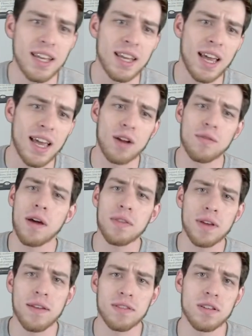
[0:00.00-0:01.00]
and I'd rather
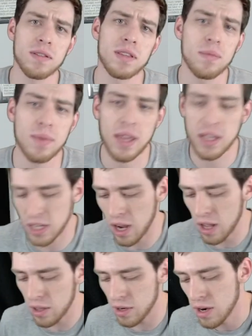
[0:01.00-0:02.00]
have something that makes a
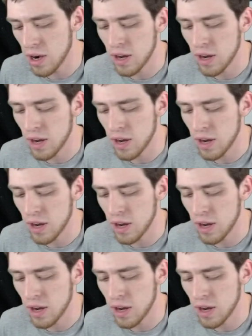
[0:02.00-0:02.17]
color.